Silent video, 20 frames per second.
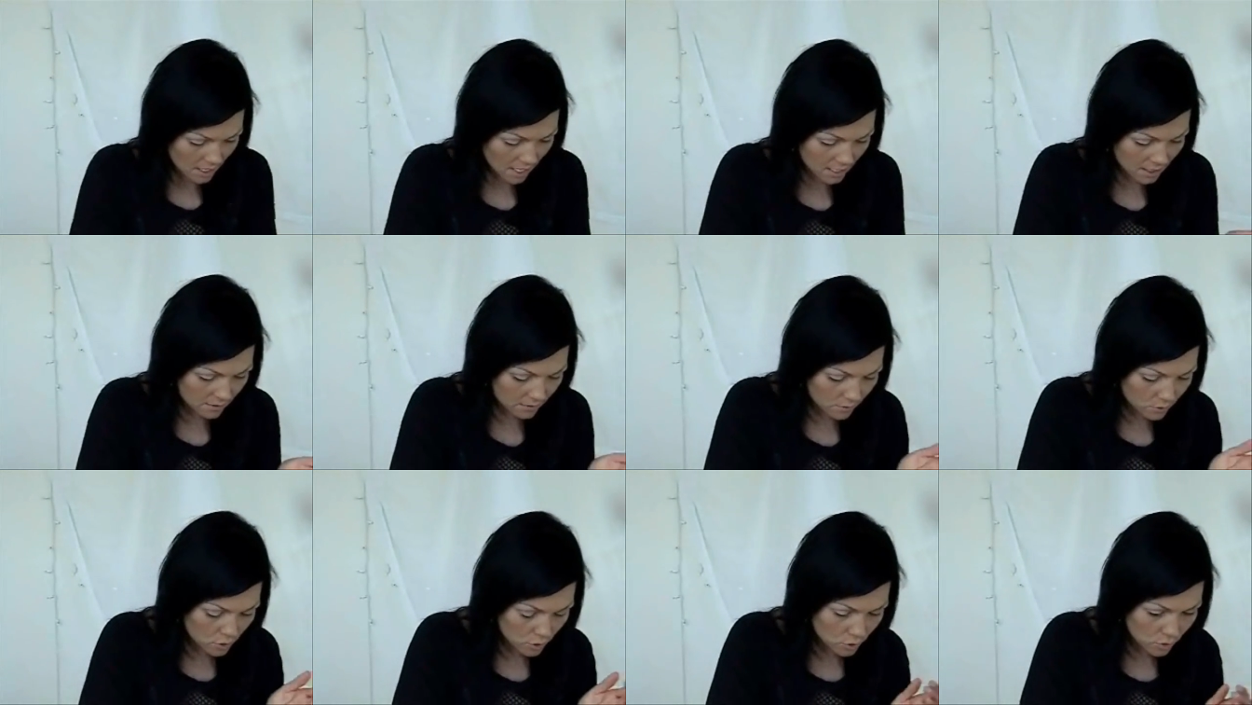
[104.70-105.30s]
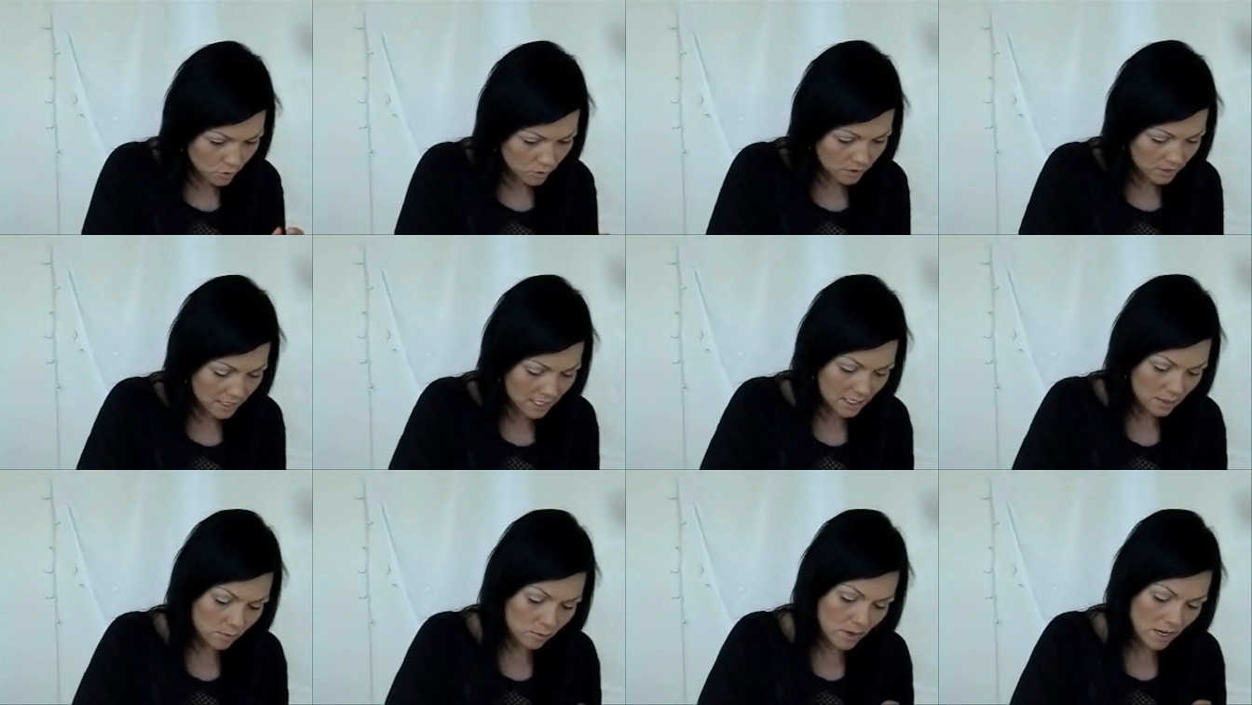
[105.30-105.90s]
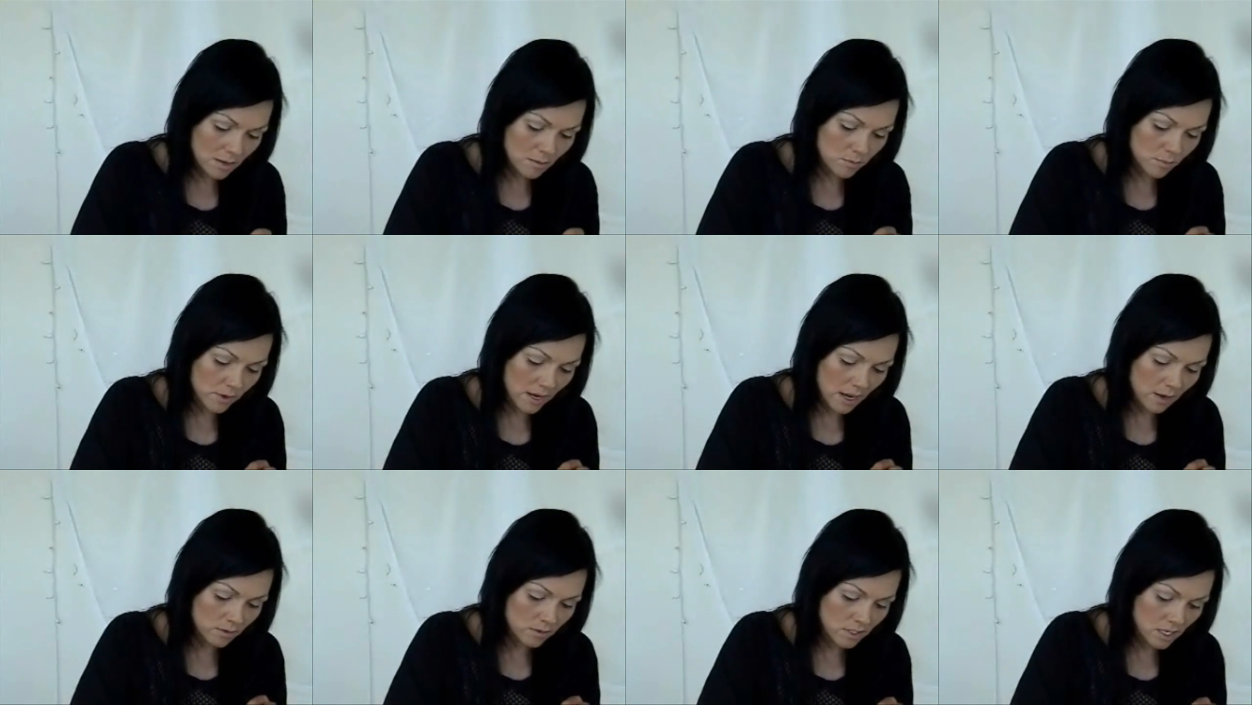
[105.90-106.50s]
kind of neutrally
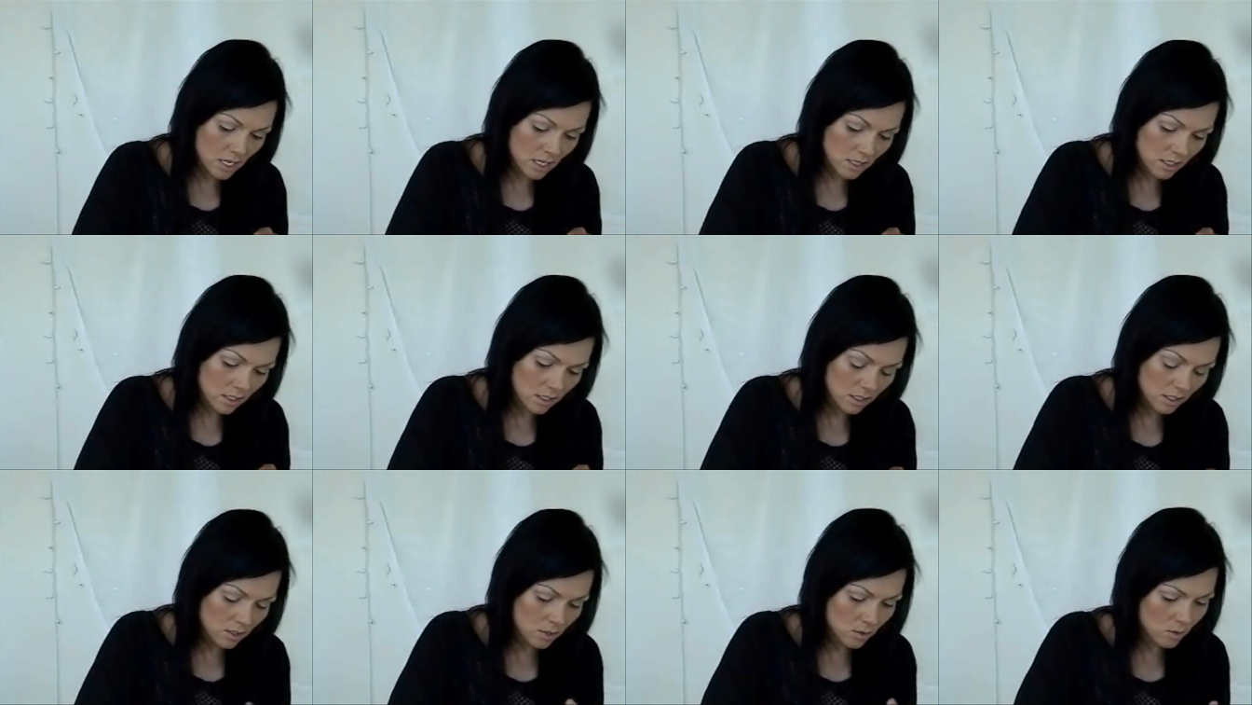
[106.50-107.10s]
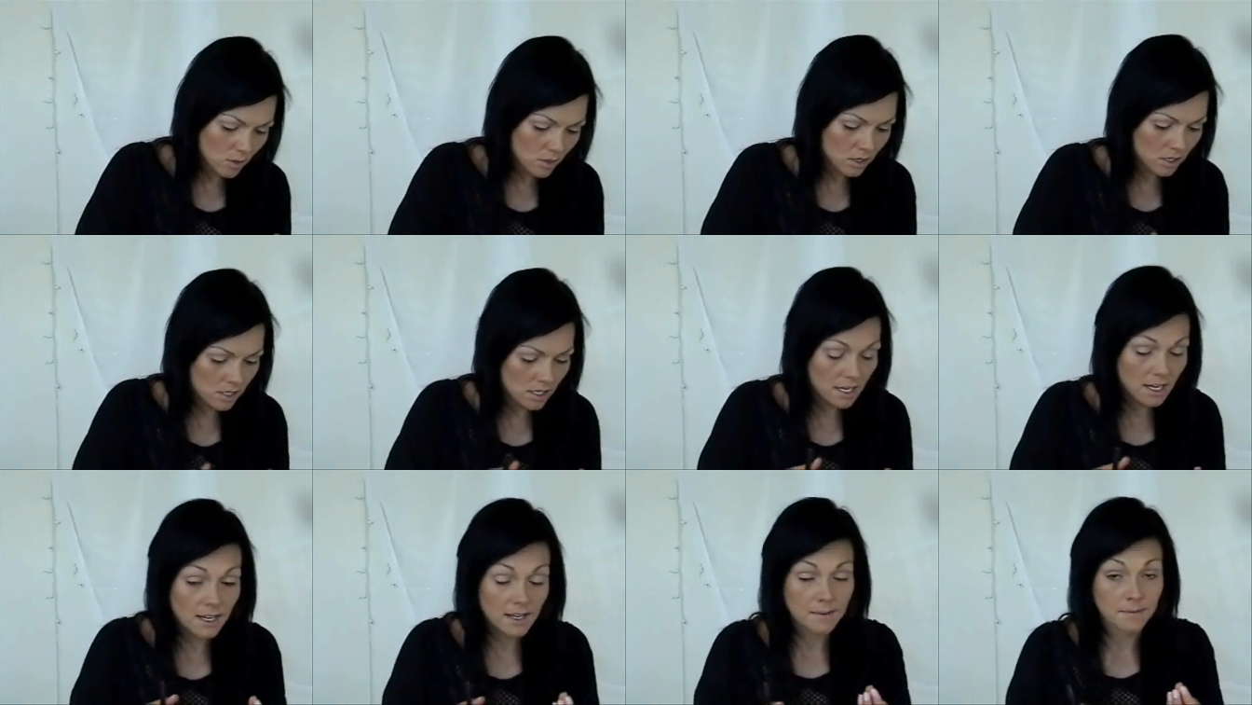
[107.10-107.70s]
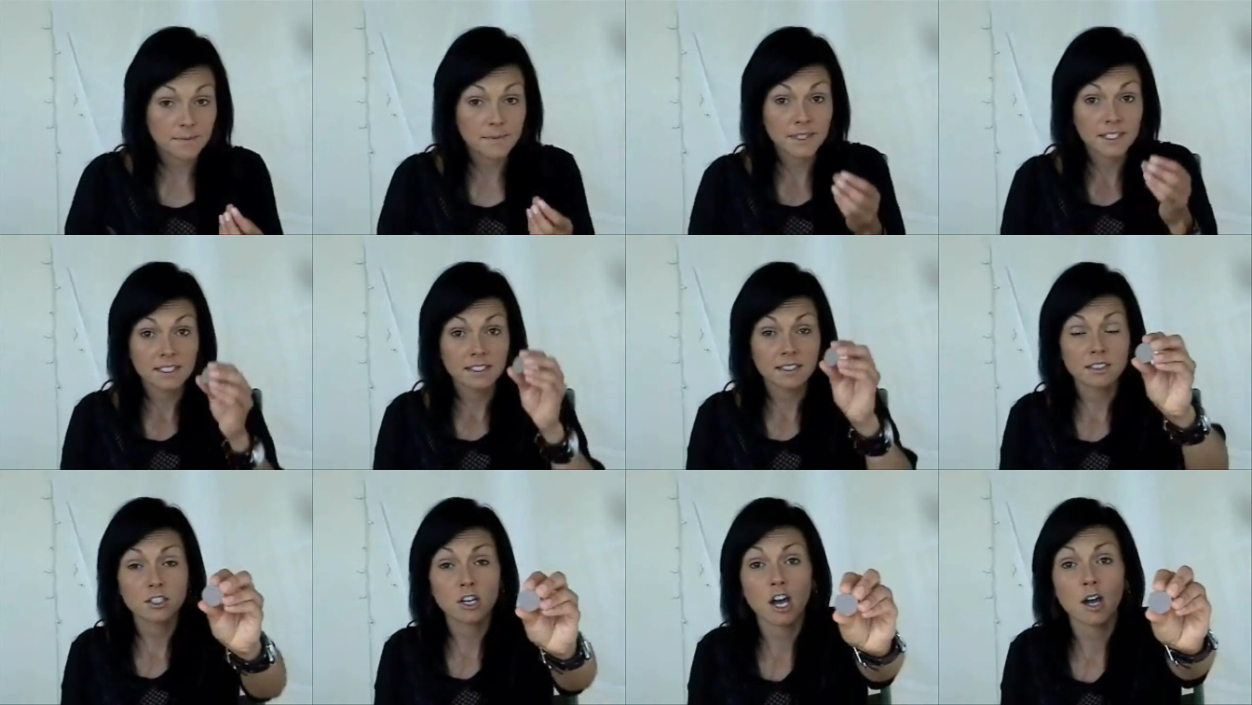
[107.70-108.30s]
red-brown color, or um,
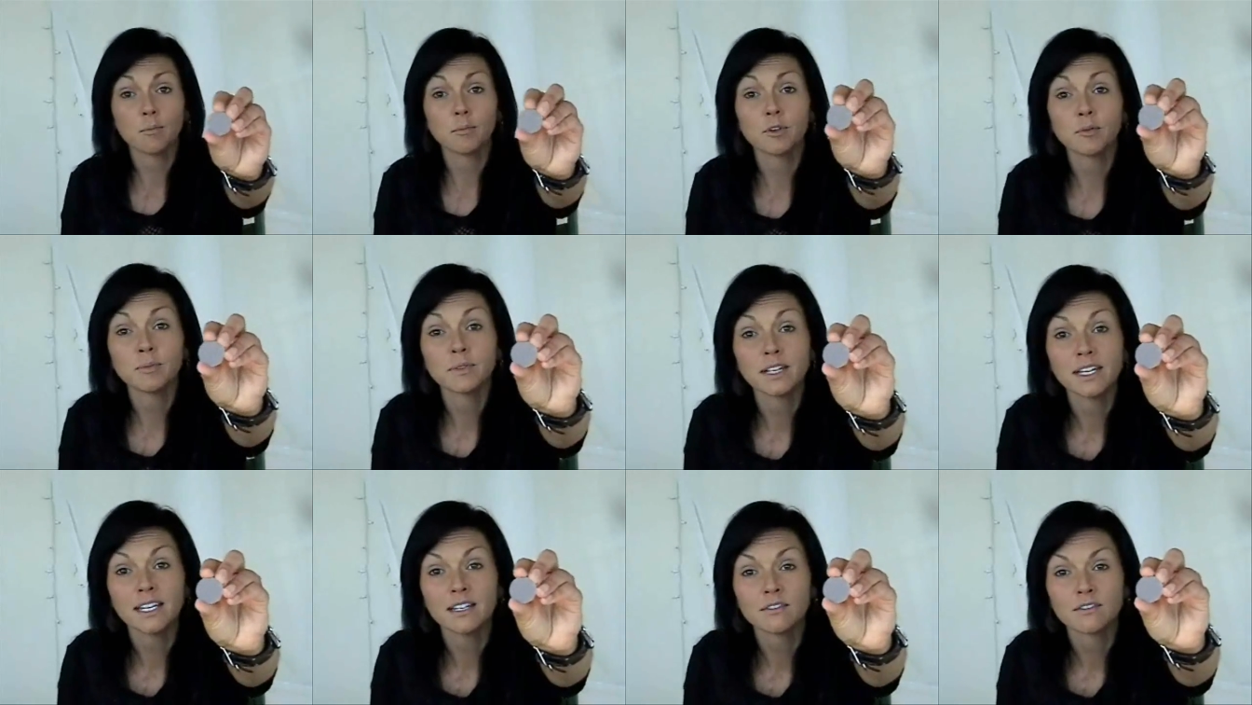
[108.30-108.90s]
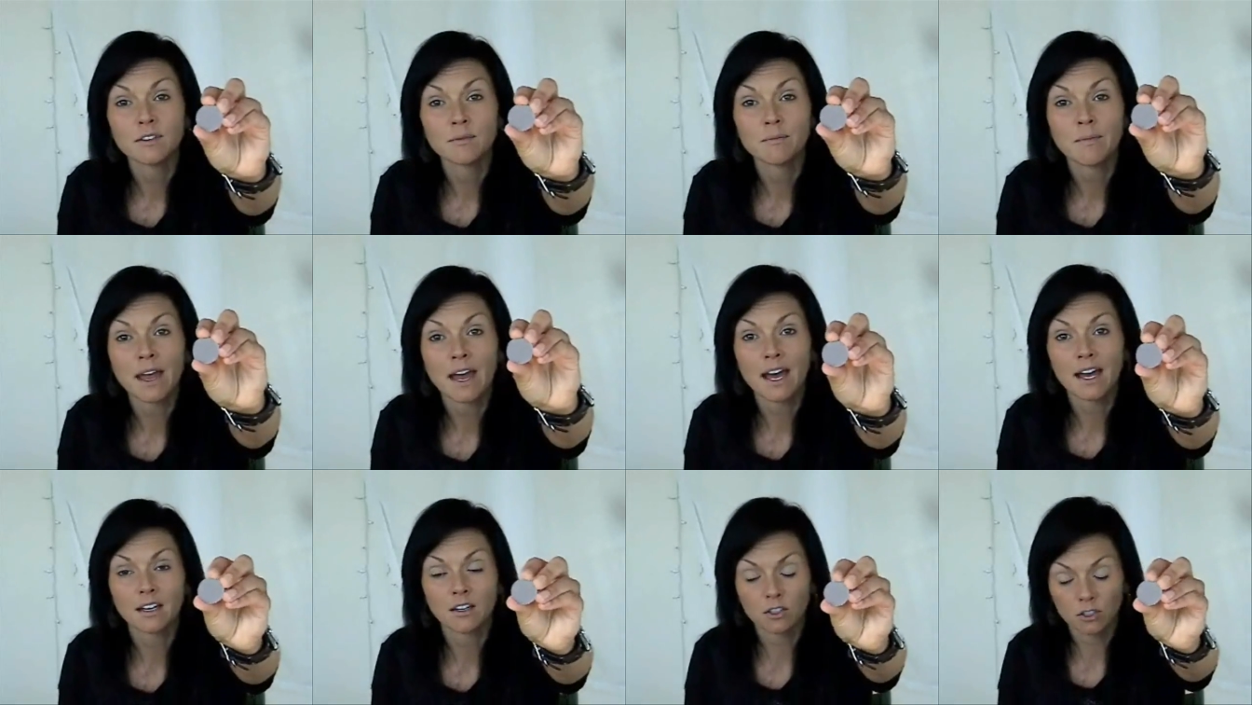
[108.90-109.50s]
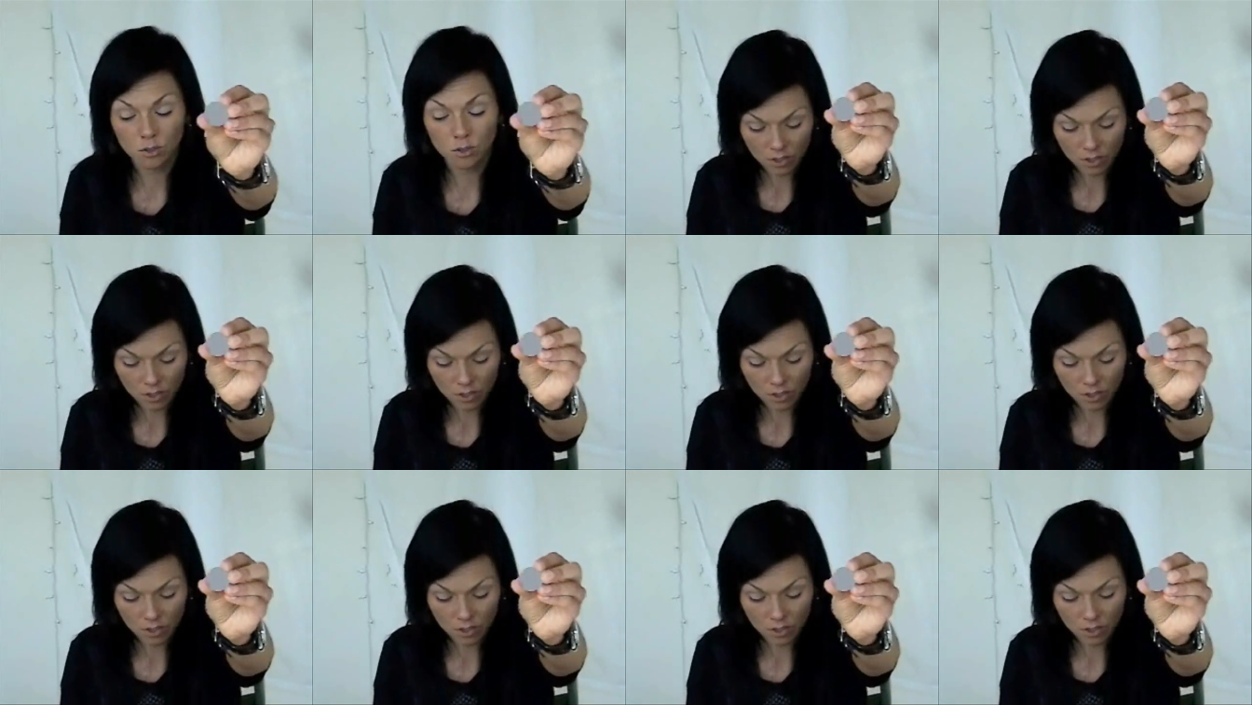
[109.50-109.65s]
this is copper plate from MAC.